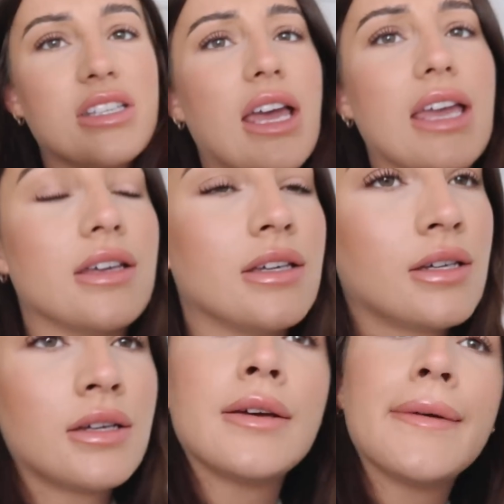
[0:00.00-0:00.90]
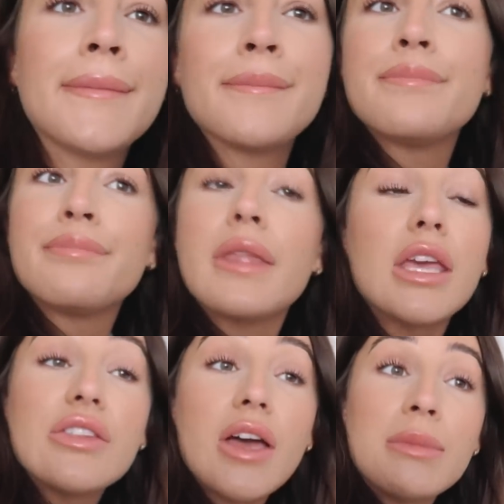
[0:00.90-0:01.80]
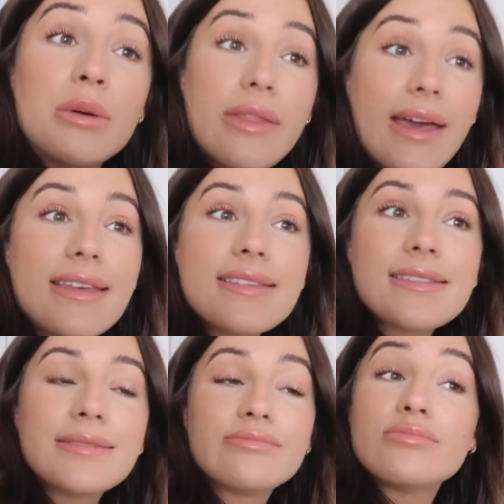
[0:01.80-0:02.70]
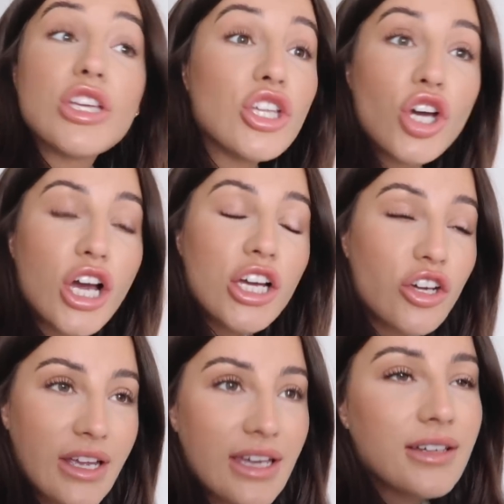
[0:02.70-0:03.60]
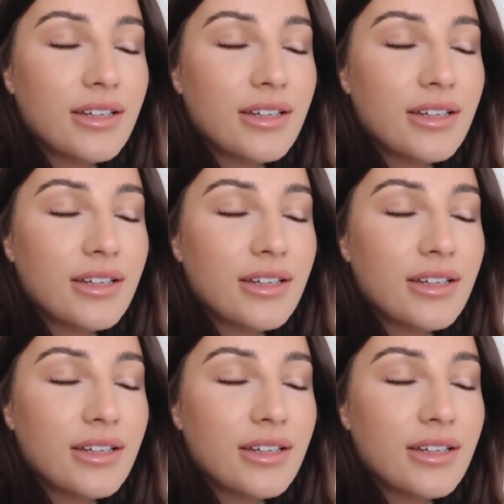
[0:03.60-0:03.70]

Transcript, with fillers: today. Can you tell me why that is? Are you not hungry?